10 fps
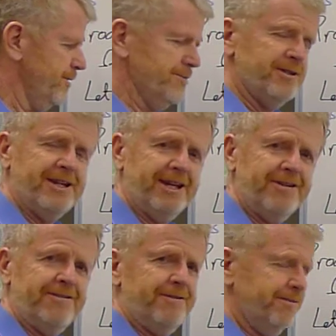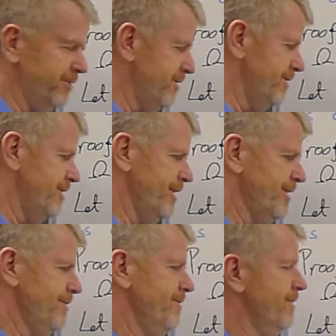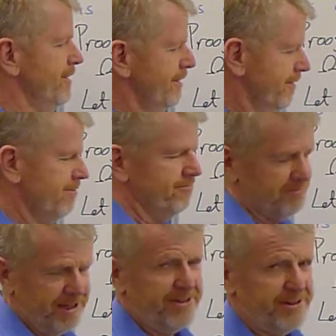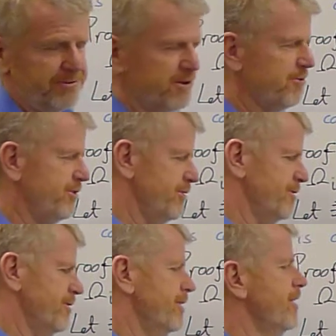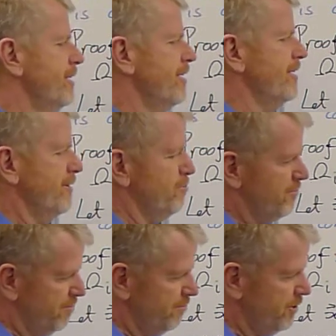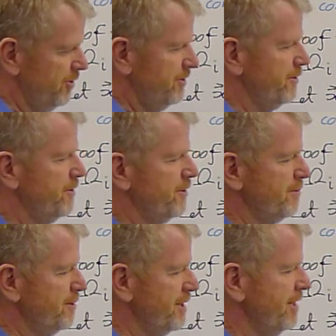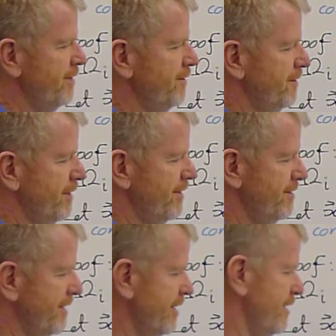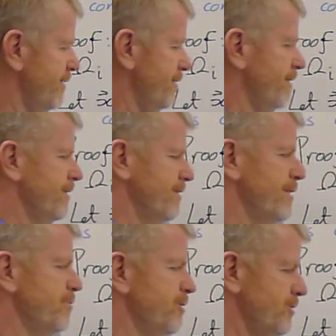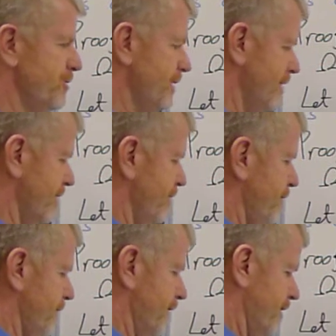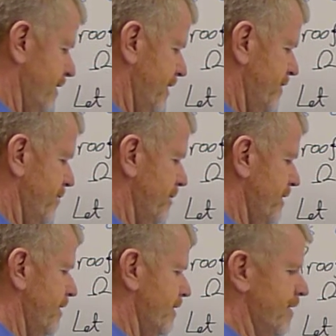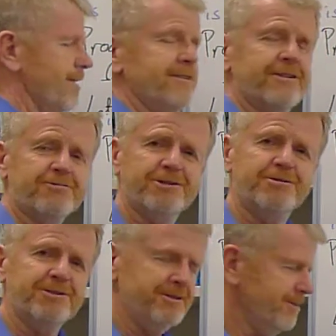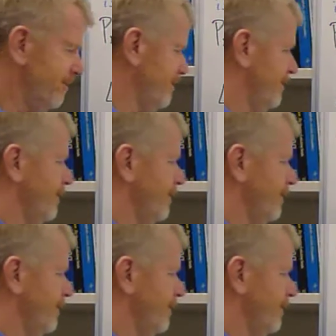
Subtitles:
times a negative, which is negative, less than or equal to 0. Positive times a negative, so that's negative. Sum the two negatives, it has to be less than or equal to 0